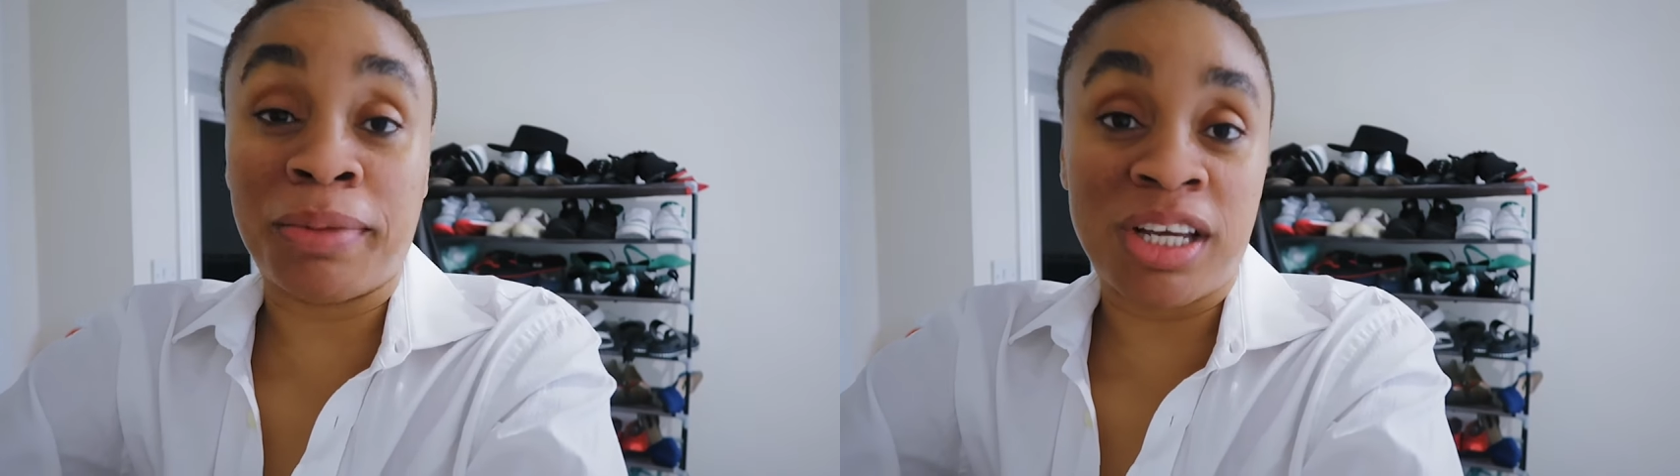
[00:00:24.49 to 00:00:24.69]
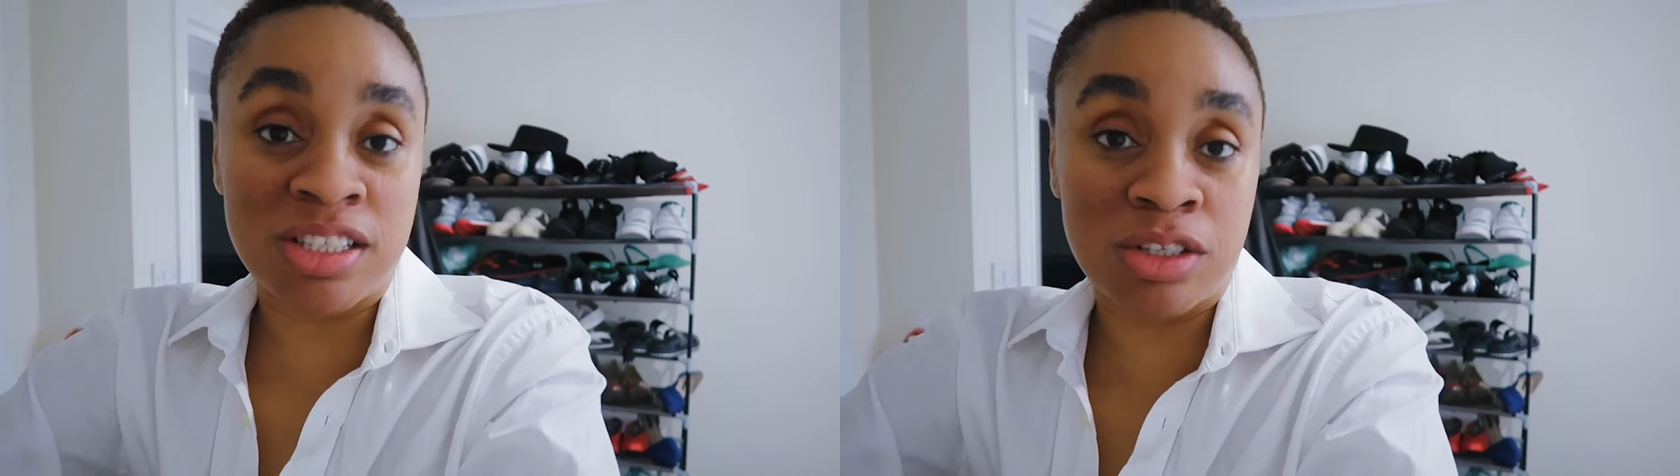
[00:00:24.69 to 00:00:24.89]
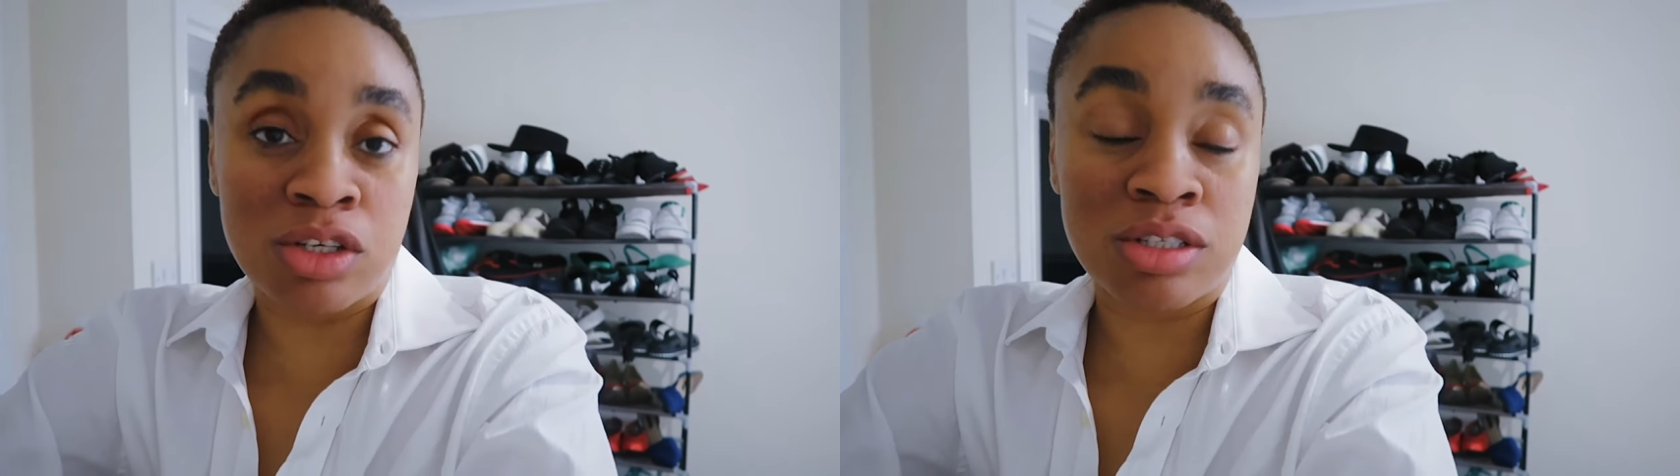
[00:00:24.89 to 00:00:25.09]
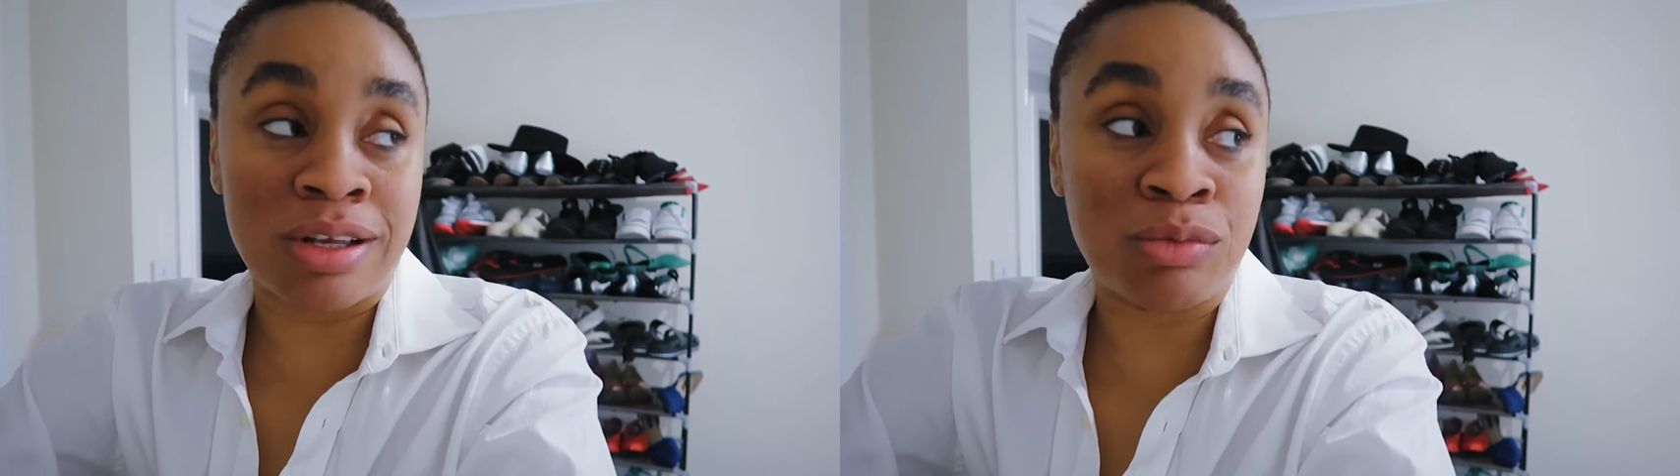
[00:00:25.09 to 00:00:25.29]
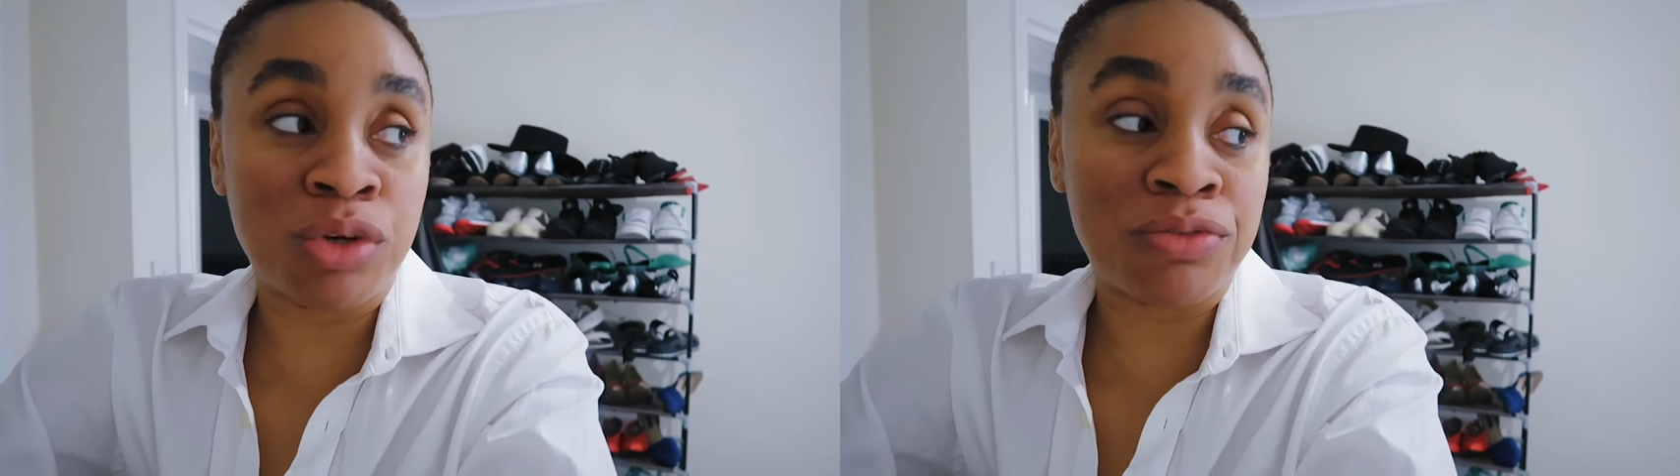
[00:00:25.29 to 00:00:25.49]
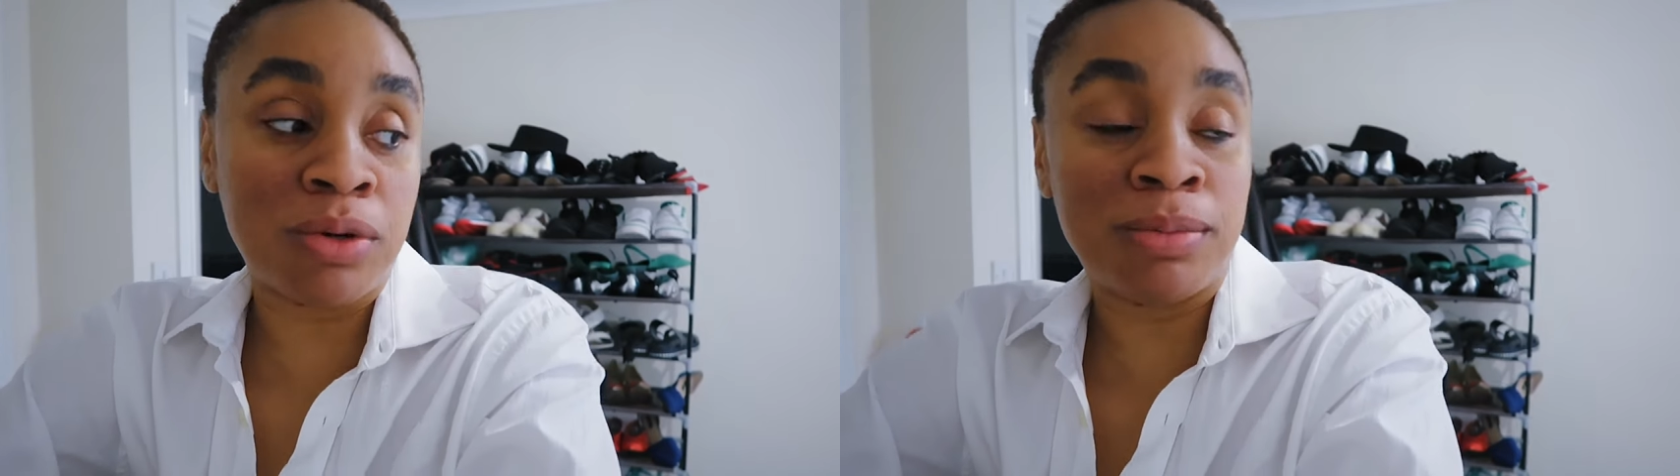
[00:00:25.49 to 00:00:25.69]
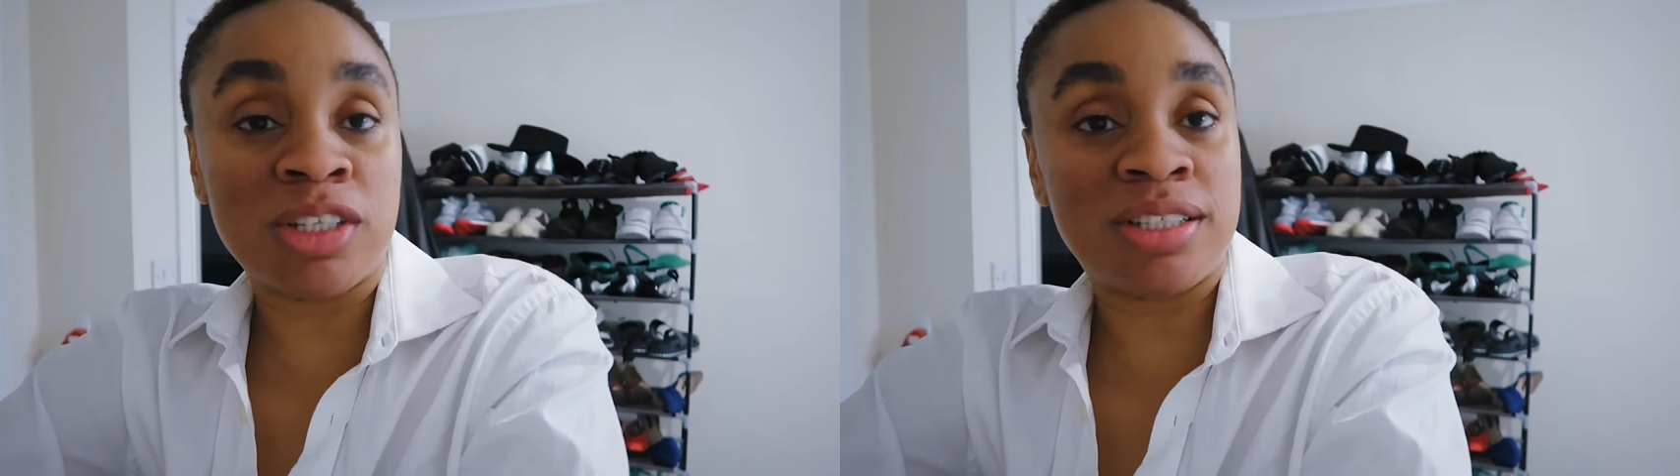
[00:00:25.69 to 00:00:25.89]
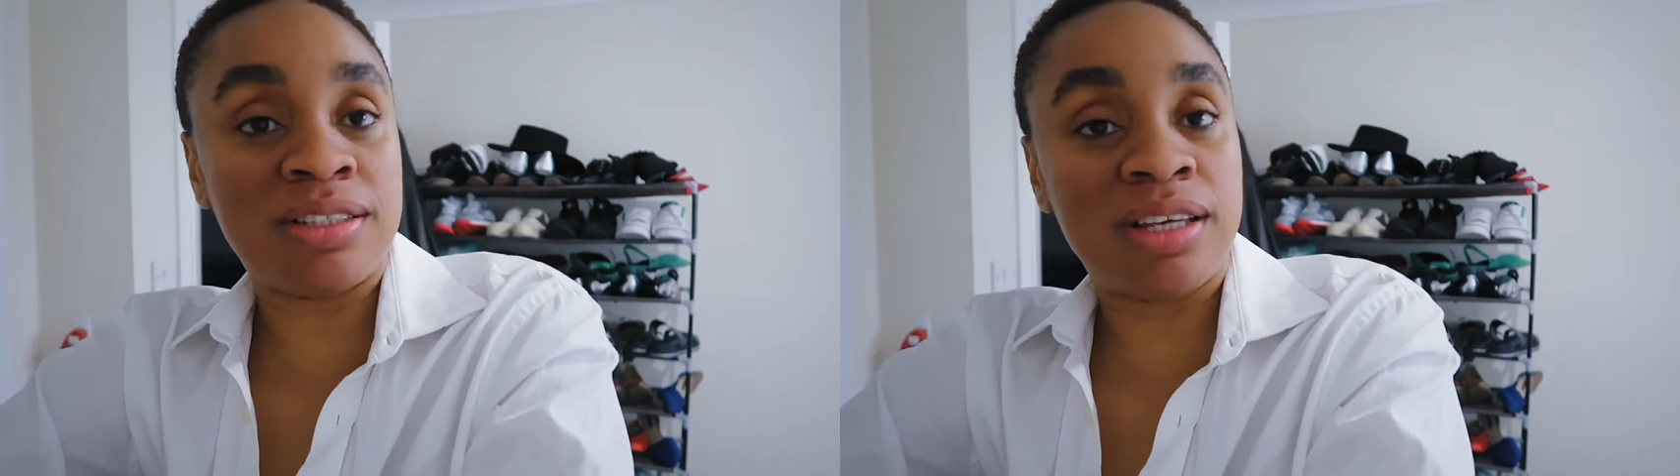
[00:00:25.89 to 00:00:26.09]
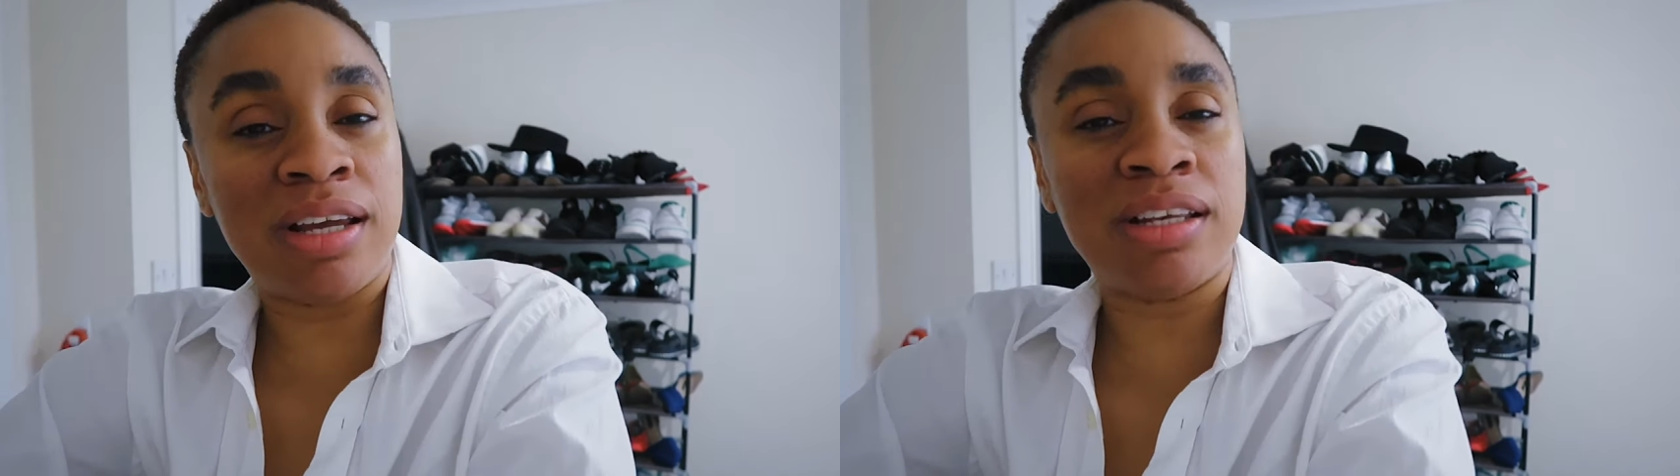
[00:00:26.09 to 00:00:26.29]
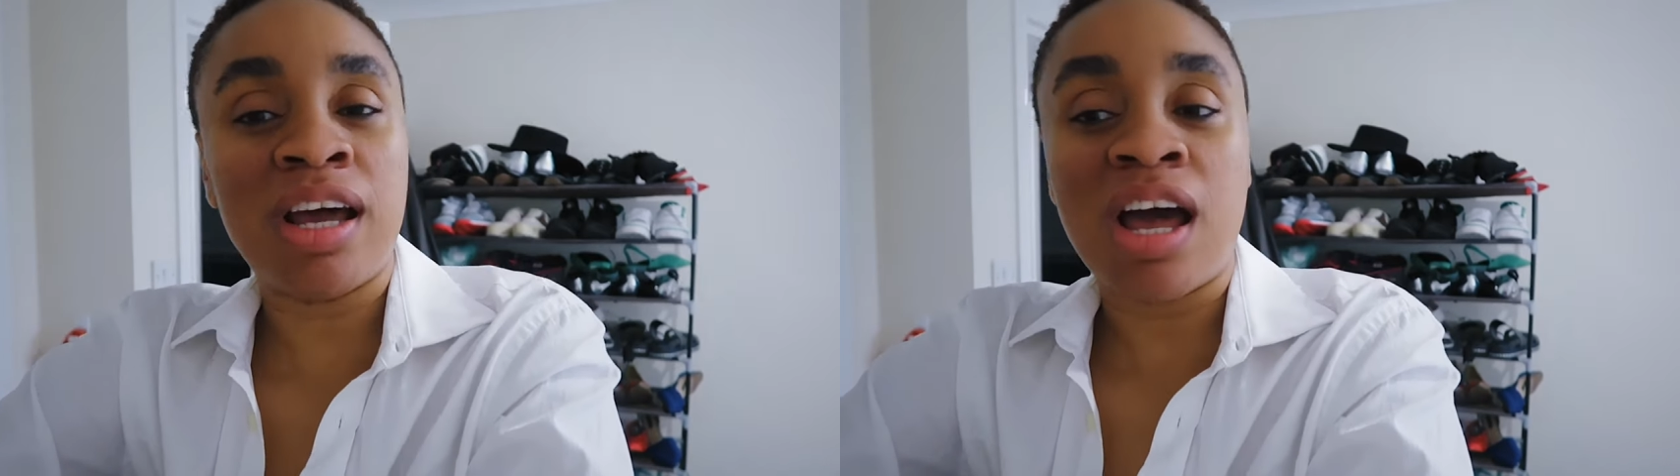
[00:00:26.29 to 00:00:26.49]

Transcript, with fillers: asos and one from l'occitane